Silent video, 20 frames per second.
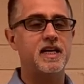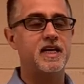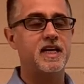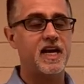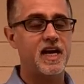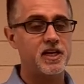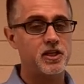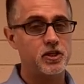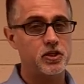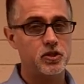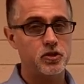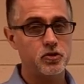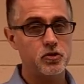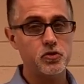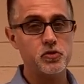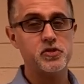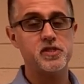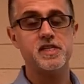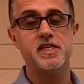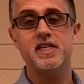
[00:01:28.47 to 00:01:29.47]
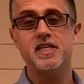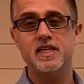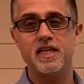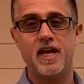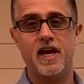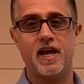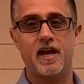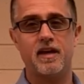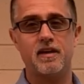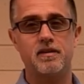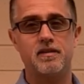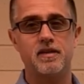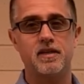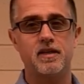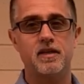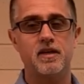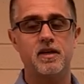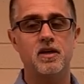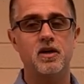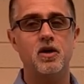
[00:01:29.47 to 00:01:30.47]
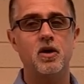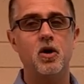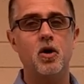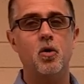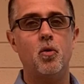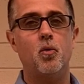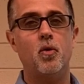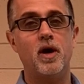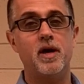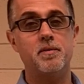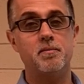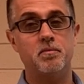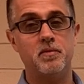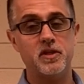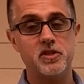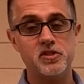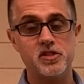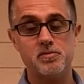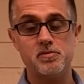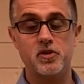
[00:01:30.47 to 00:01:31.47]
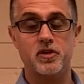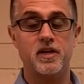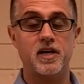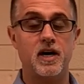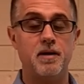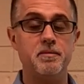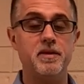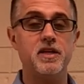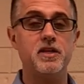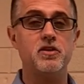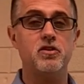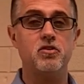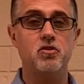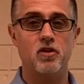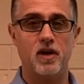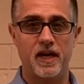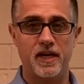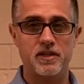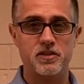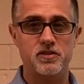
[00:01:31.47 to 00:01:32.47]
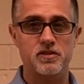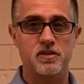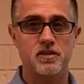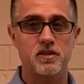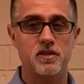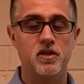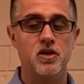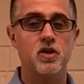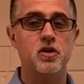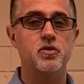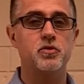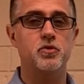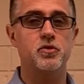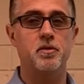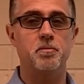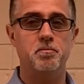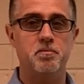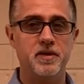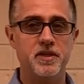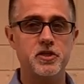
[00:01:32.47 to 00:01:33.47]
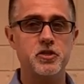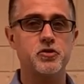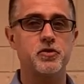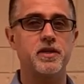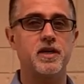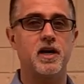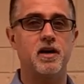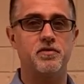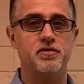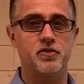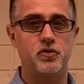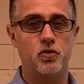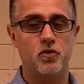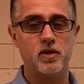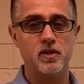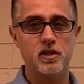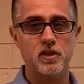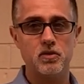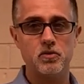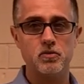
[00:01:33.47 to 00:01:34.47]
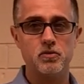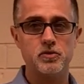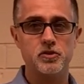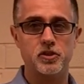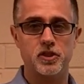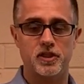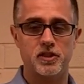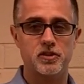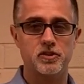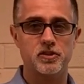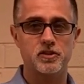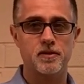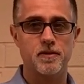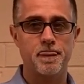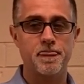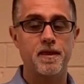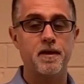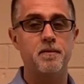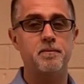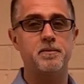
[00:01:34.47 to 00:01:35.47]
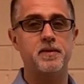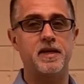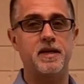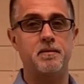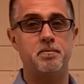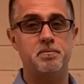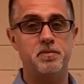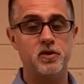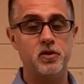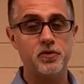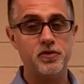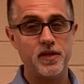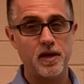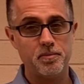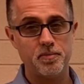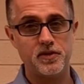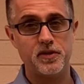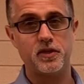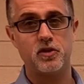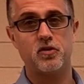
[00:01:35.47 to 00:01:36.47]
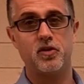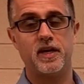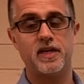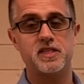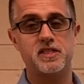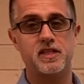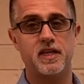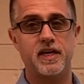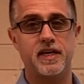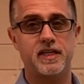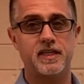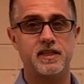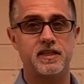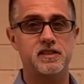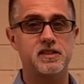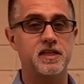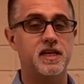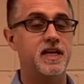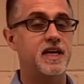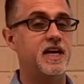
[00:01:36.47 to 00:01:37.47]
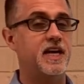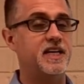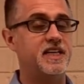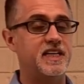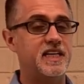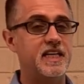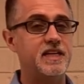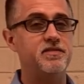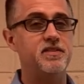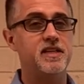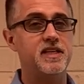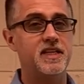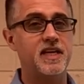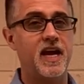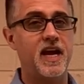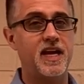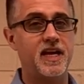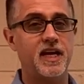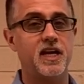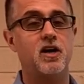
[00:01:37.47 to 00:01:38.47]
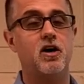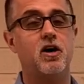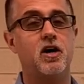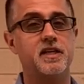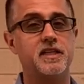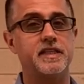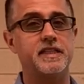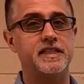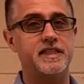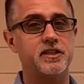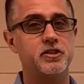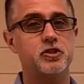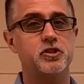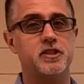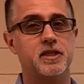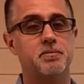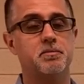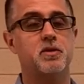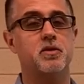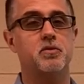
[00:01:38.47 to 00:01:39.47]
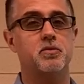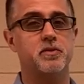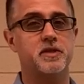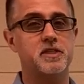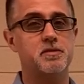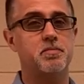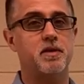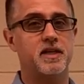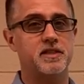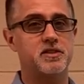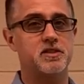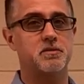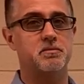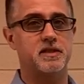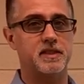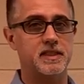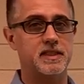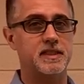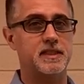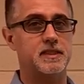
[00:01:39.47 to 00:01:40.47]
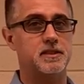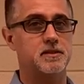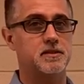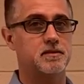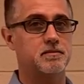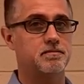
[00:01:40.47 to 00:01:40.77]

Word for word: Can you see a day when Muslims are coming to Christ through the ministry of your local church, being built up into Christ likeness, and even taking on leadership responsibilities.